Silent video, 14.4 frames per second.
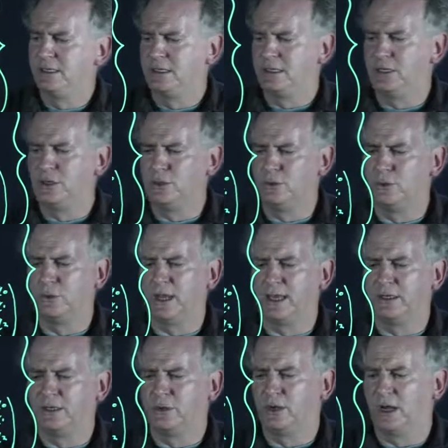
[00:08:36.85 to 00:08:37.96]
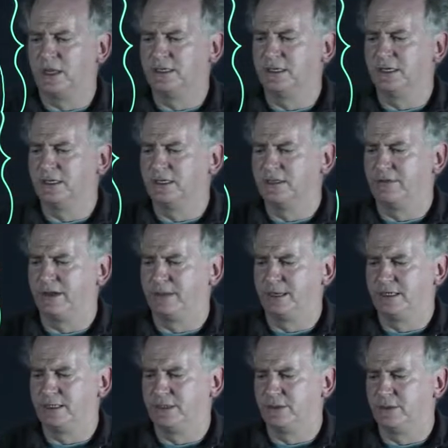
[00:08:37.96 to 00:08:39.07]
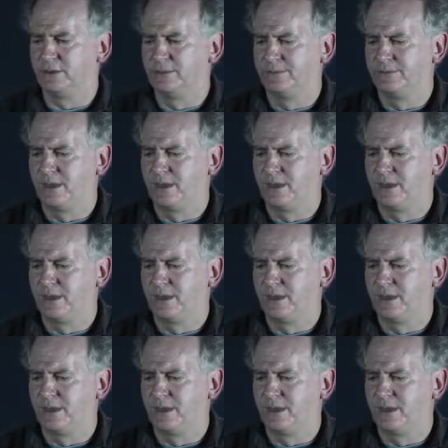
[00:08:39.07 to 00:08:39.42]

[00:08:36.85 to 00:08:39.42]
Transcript: Q and Q conjugate and divide by 2.